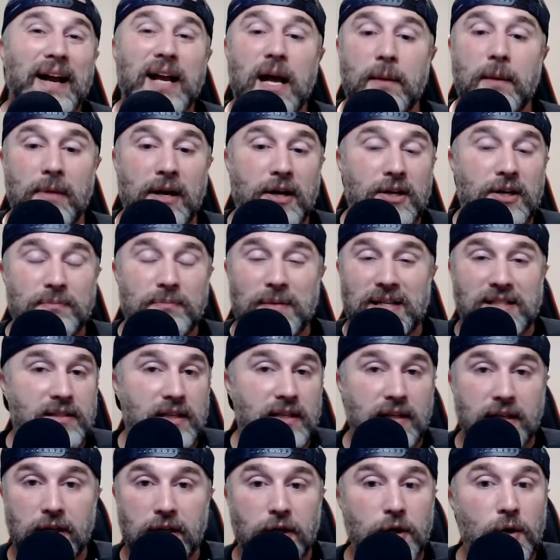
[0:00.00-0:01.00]
I got my
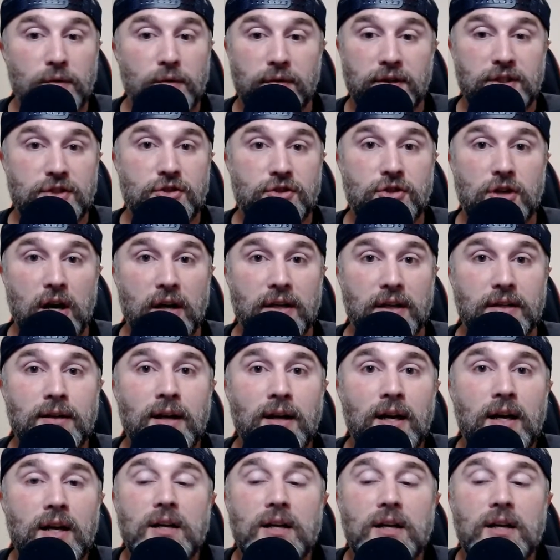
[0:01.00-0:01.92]
second COVID shot.